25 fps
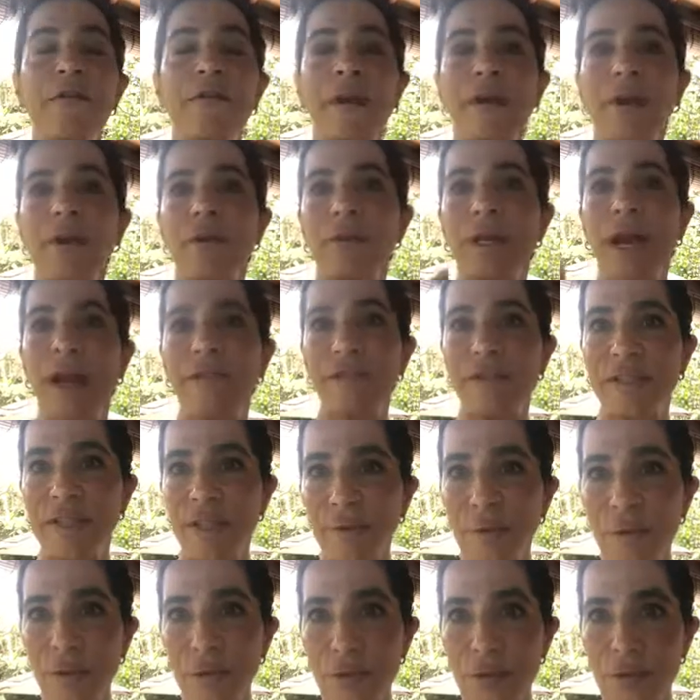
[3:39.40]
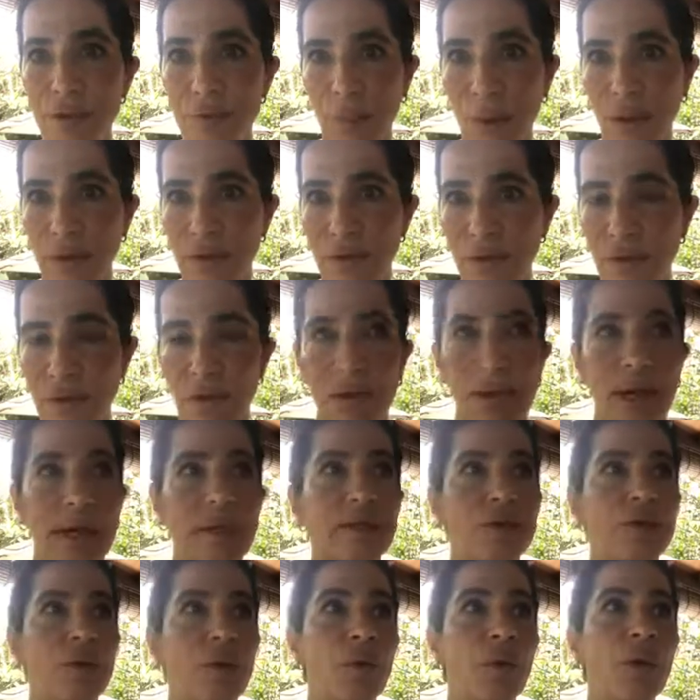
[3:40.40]
I could have a different response to
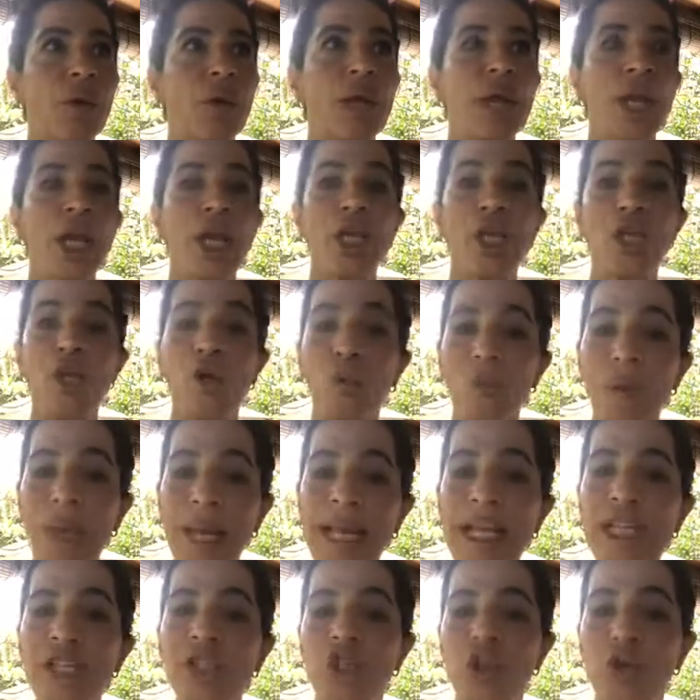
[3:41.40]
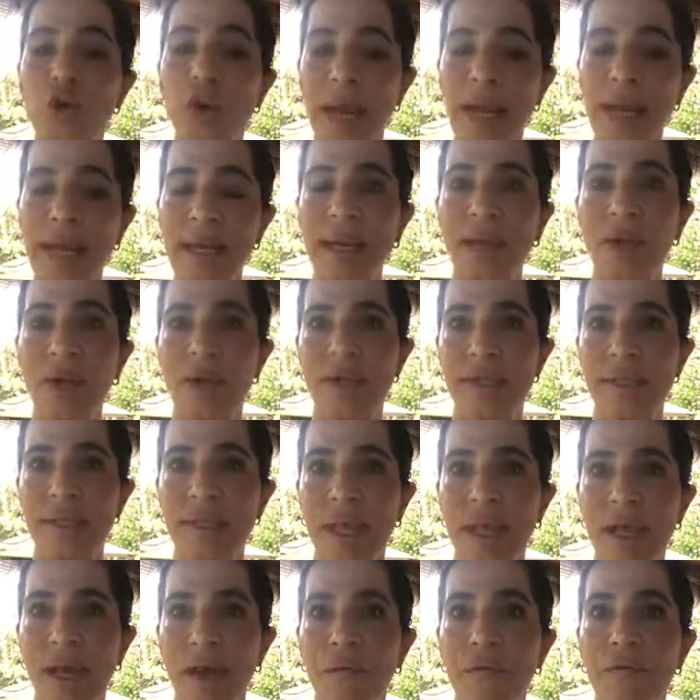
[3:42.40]
that. So you're really training
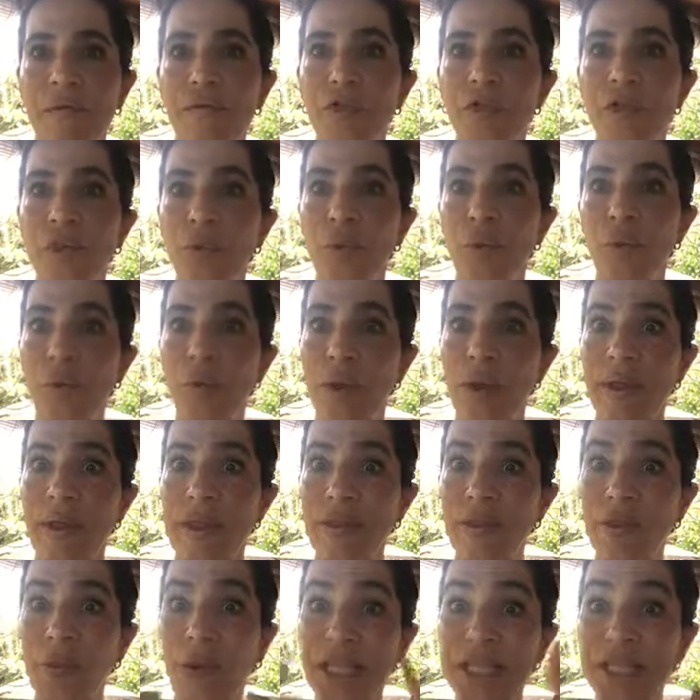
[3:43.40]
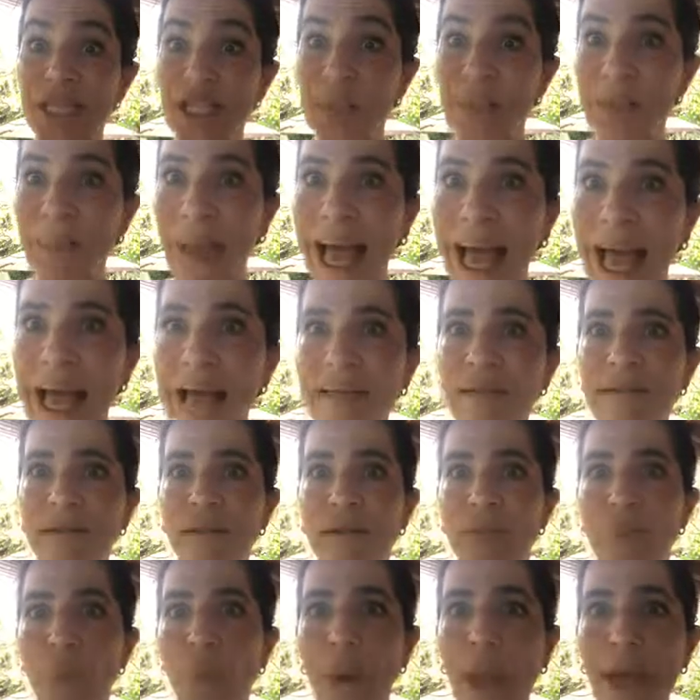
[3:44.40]
yourself to expand
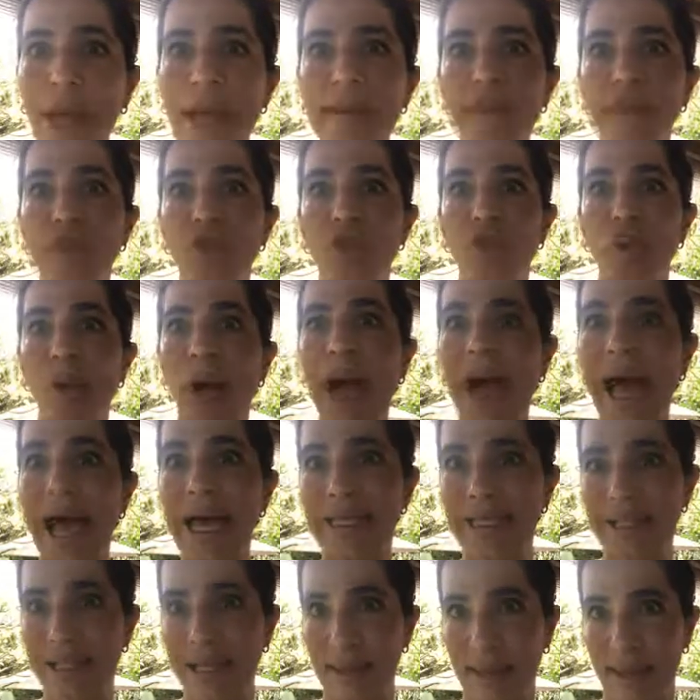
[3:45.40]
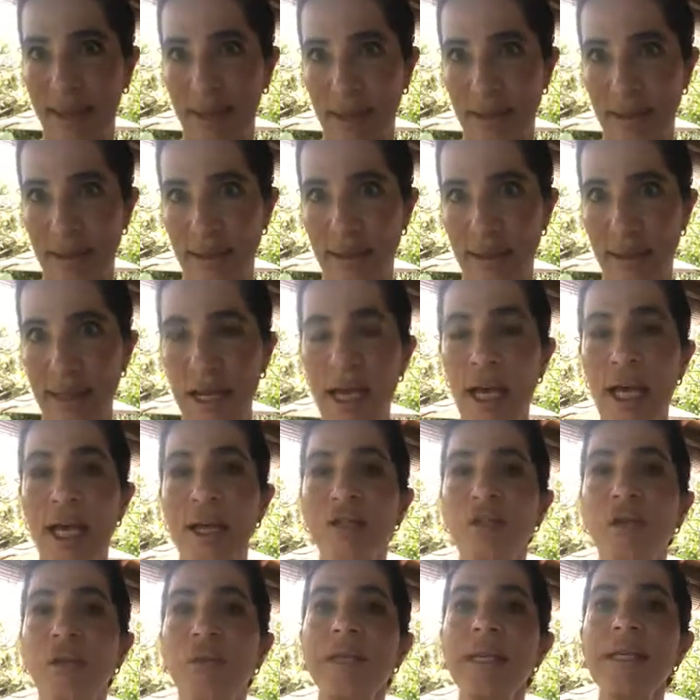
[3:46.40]
the way that you ask things.
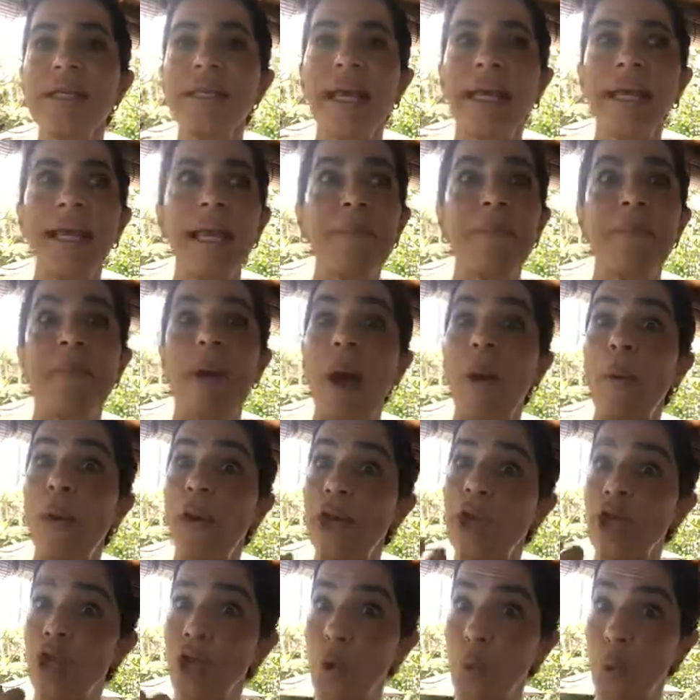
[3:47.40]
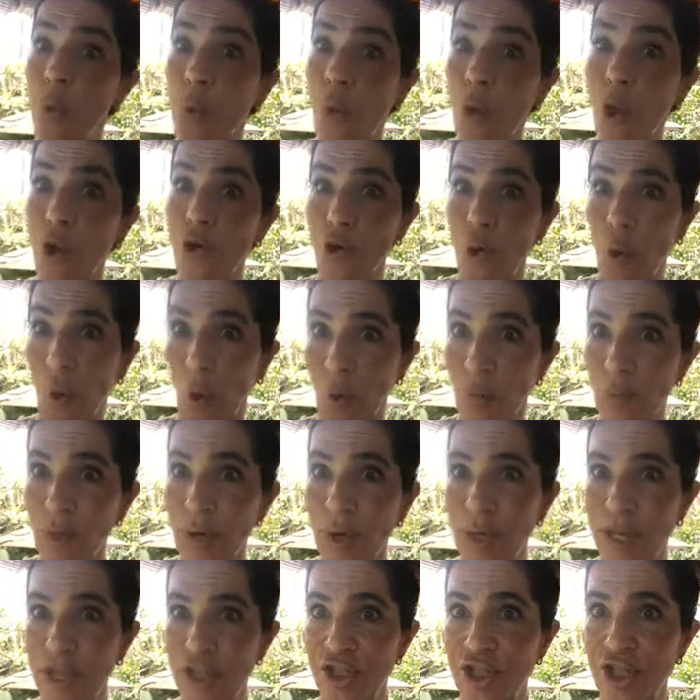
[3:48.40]
So this can empower you on your own
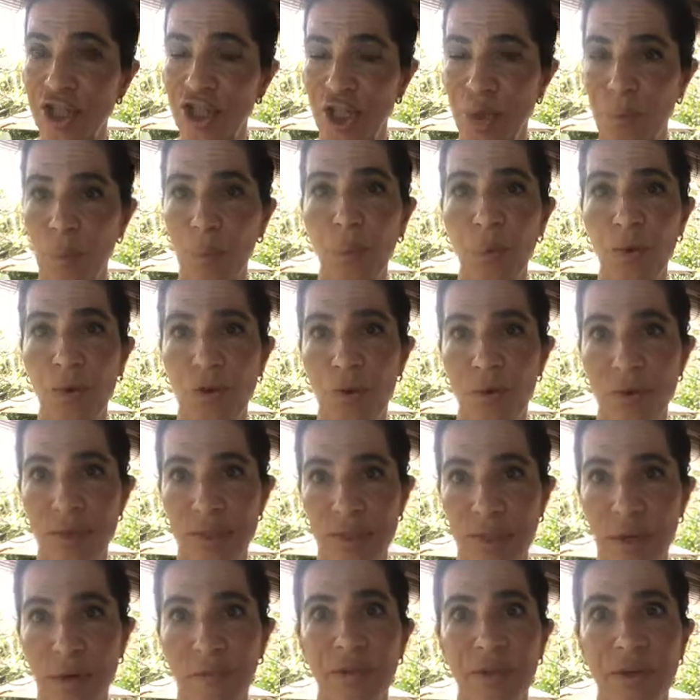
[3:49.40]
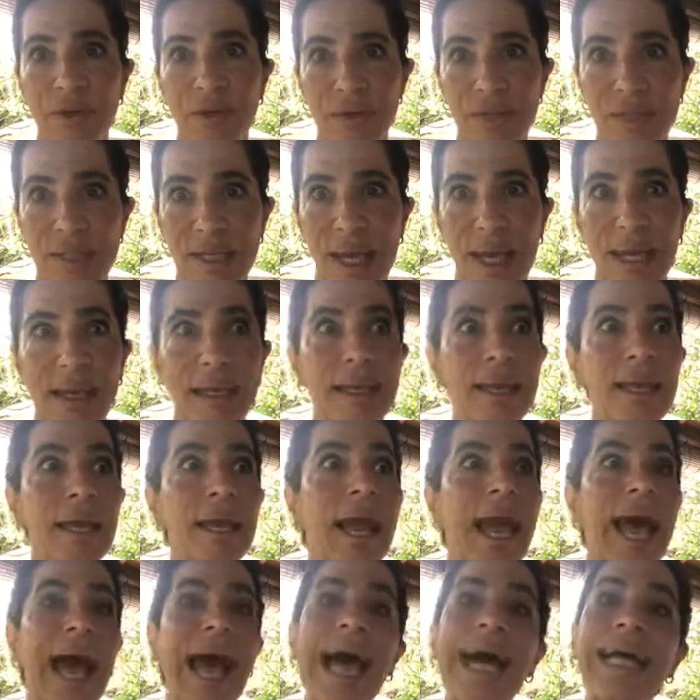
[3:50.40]
relationship with yourself and your psyche,
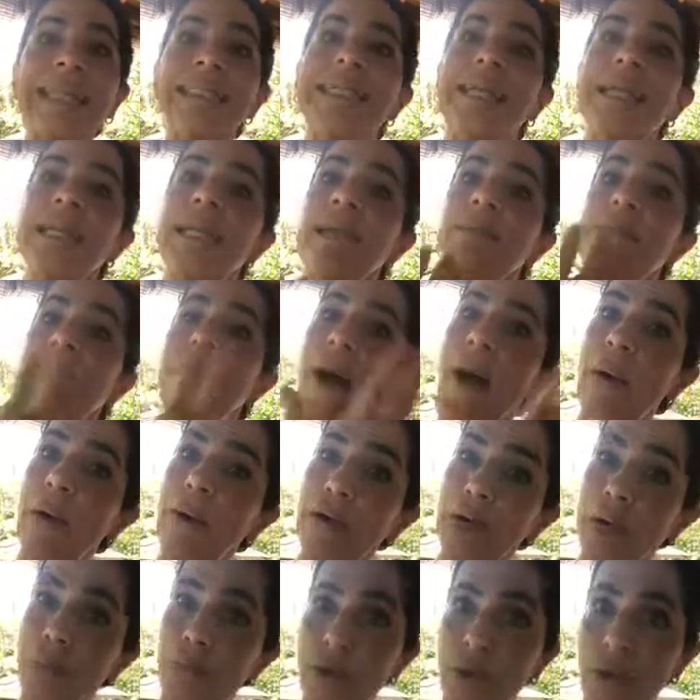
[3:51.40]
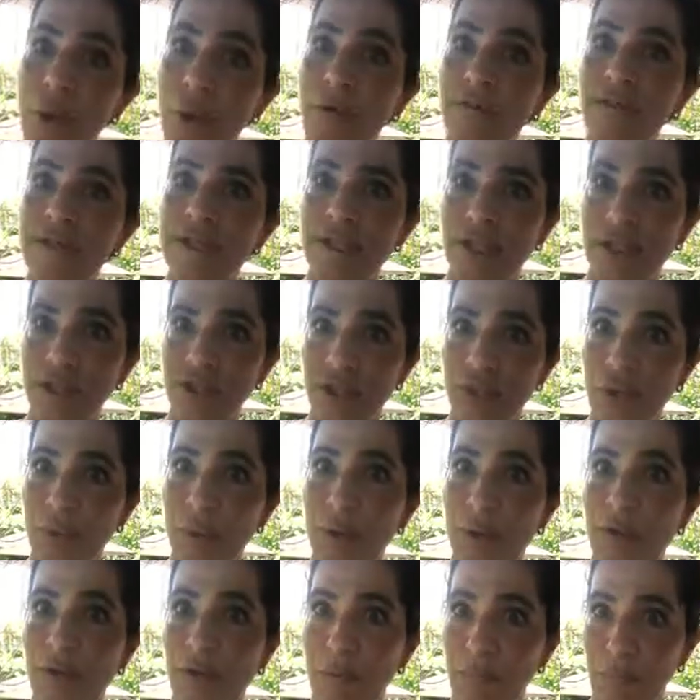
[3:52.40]
and can empower you in conversations
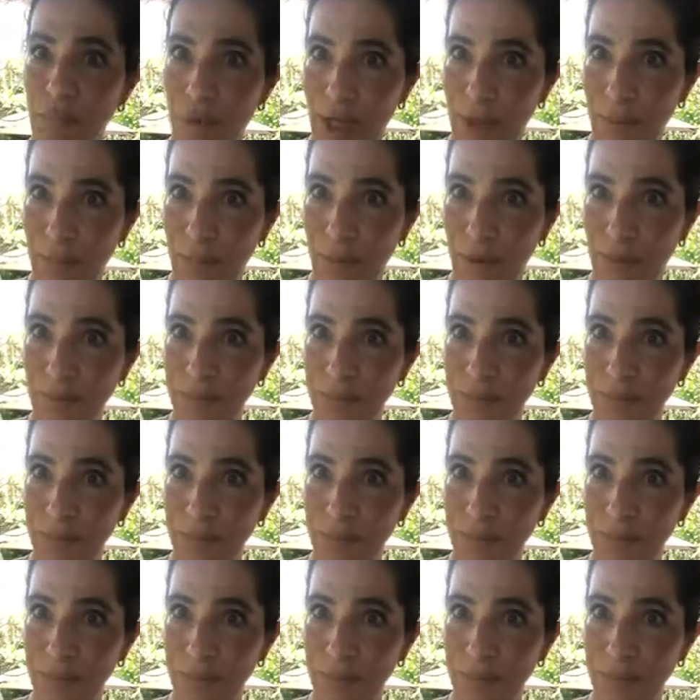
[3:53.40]
with other people.